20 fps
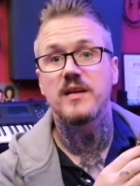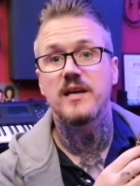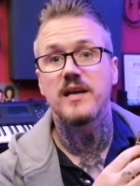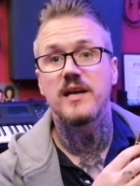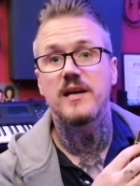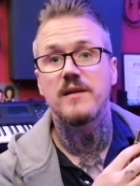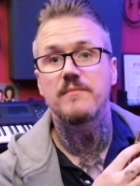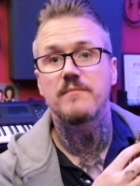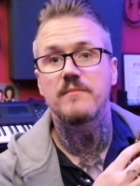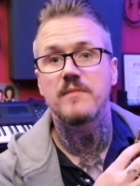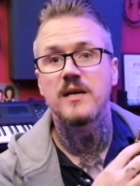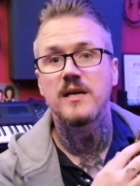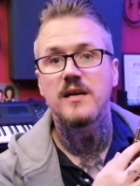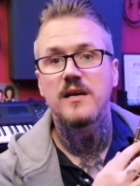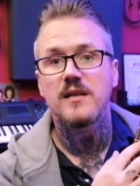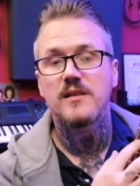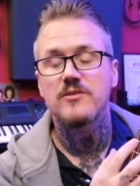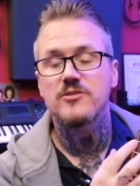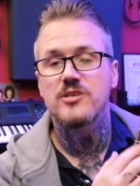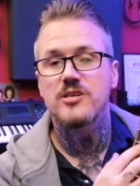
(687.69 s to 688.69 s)
Um,
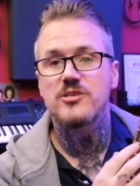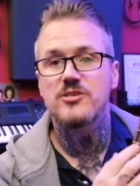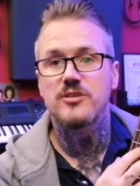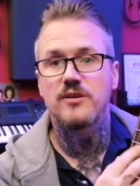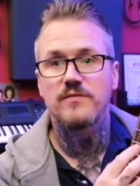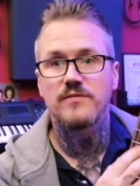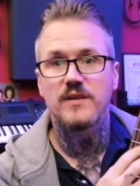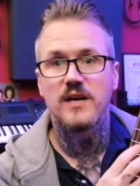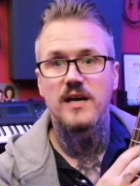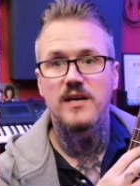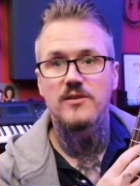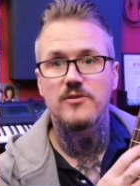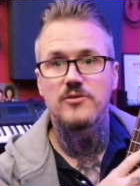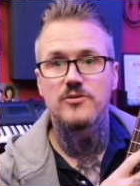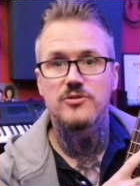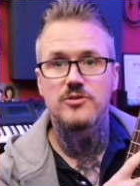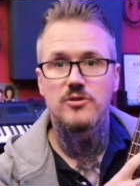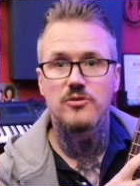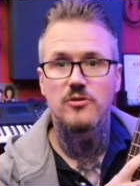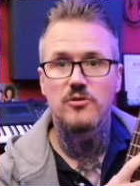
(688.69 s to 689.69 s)
there's this stuff that I
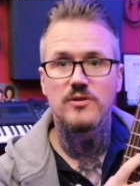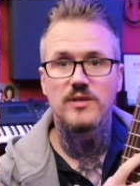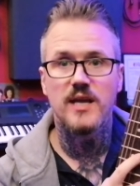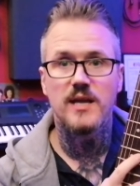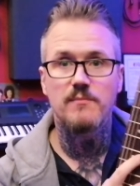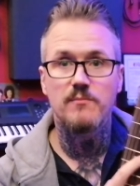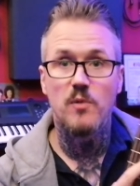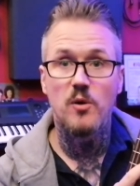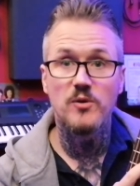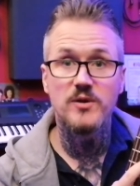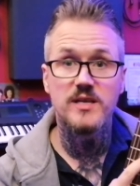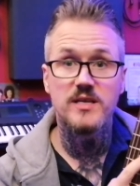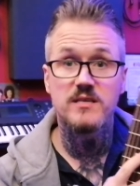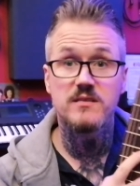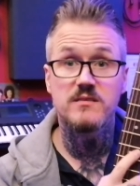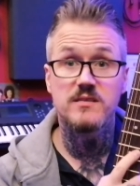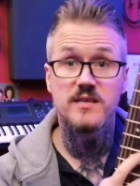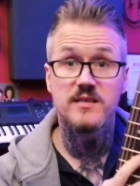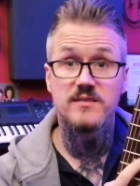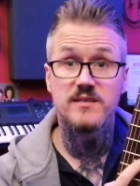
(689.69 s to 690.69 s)
use called uh,
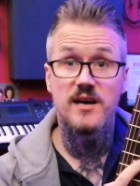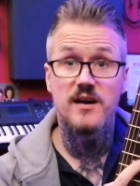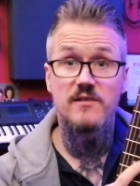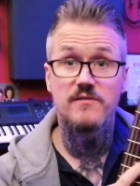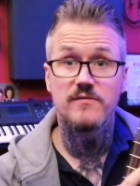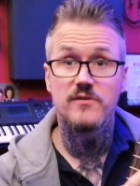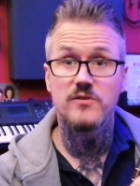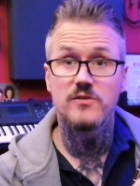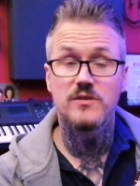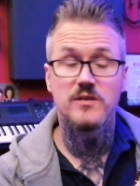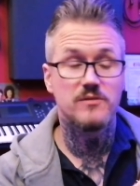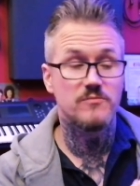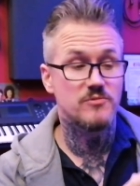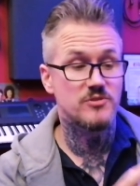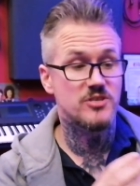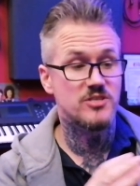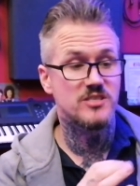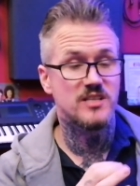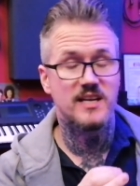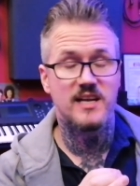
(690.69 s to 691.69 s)
Monty's Guitar Food,
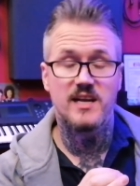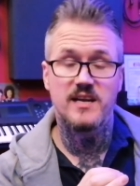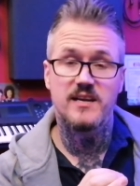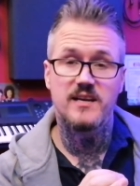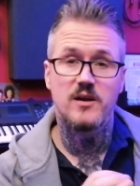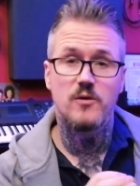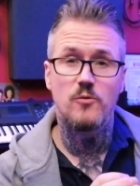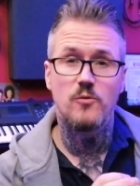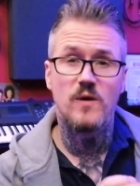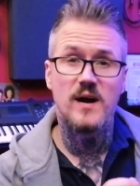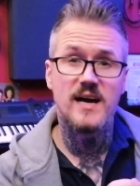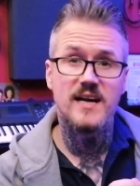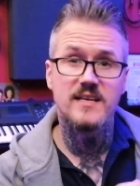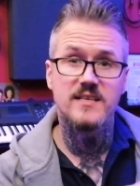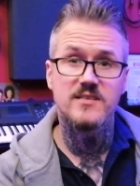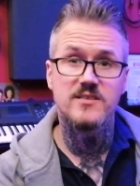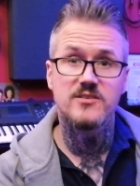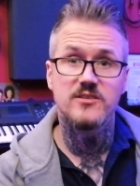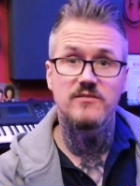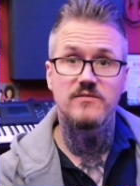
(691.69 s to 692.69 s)
which is like a kind of
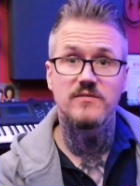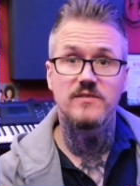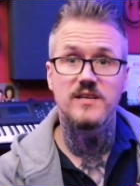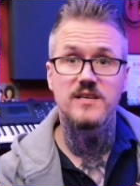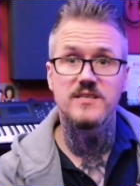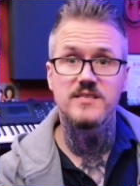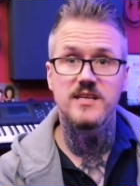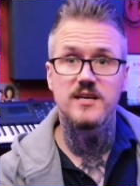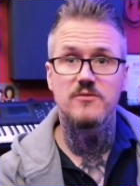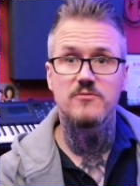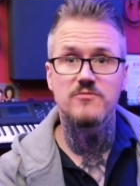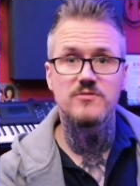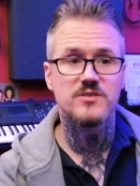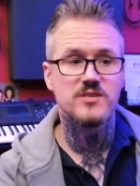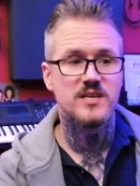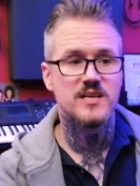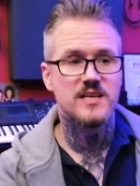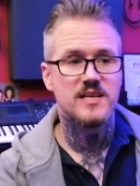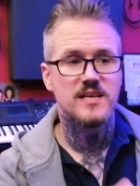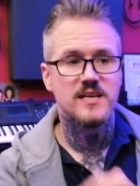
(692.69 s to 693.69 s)
wax stuff that he
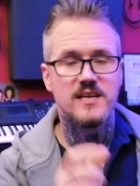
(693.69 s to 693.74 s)
sells.